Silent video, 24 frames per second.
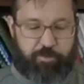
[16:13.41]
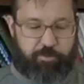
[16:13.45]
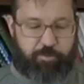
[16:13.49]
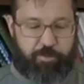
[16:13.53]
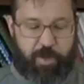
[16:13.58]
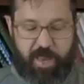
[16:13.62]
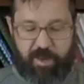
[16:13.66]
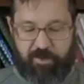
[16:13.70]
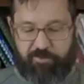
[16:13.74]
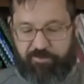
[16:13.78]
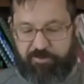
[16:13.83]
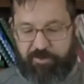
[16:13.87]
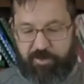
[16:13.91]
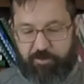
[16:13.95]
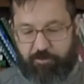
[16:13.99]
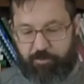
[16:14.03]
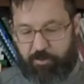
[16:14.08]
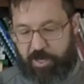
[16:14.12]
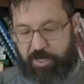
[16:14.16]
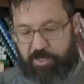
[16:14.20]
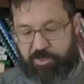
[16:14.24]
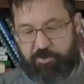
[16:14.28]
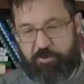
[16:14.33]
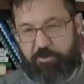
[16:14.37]
benefit
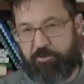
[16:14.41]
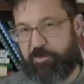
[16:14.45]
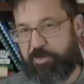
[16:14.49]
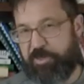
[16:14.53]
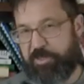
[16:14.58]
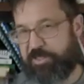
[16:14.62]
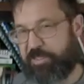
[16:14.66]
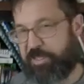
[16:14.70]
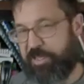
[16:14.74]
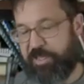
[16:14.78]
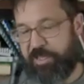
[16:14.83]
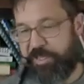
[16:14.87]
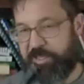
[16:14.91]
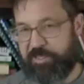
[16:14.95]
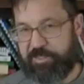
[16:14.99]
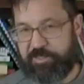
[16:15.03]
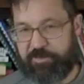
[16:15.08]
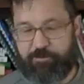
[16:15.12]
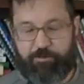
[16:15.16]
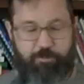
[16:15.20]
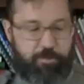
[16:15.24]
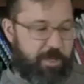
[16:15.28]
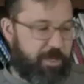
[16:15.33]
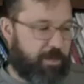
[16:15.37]
ratio of this thing is
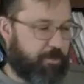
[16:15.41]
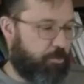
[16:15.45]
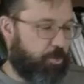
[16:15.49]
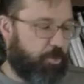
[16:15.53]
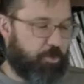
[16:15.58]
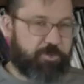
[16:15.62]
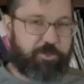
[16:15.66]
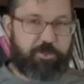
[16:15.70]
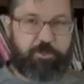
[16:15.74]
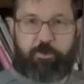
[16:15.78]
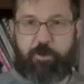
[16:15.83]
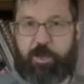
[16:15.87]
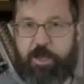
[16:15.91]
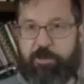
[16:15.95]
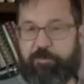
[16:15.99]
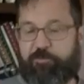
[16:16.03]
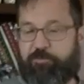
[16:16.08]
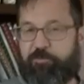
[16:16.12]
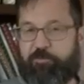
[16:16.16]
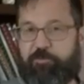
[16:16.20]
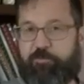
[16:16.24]
minimal. So I